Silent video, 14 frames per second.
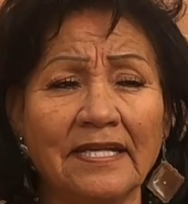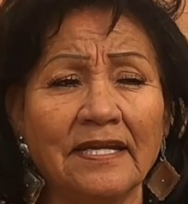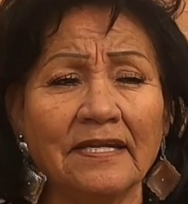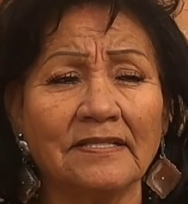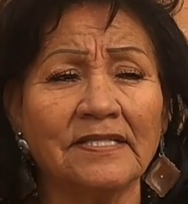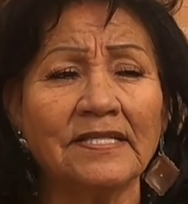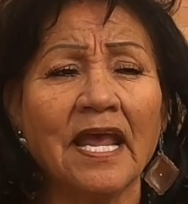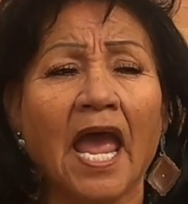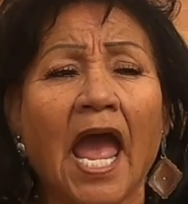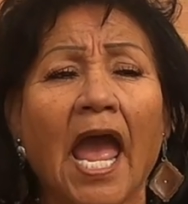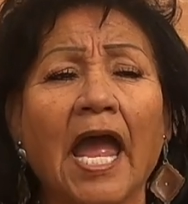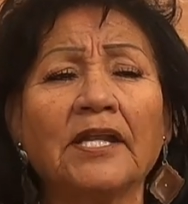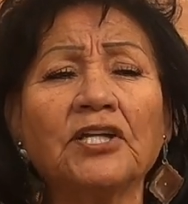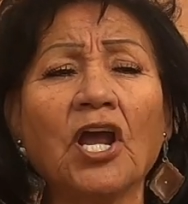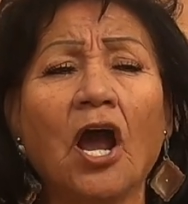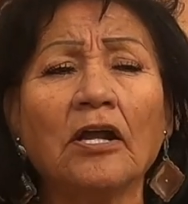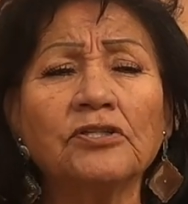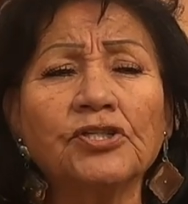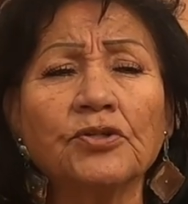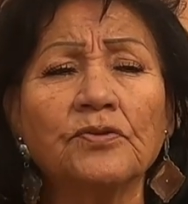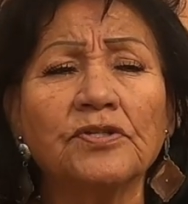Indians and
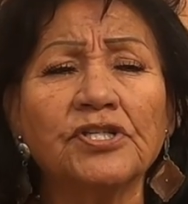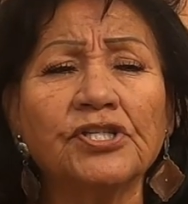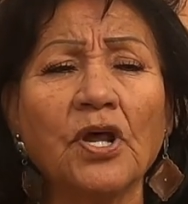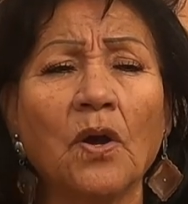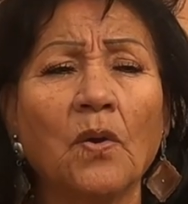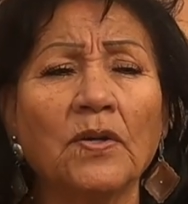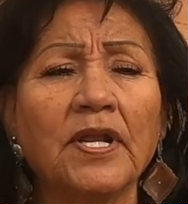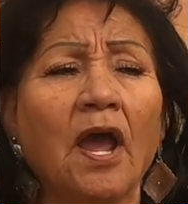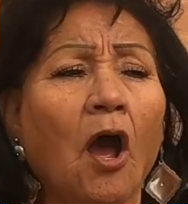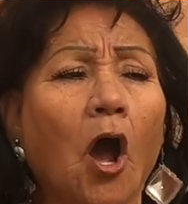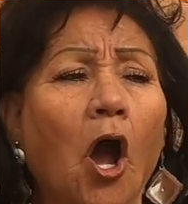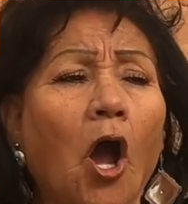conchos sewed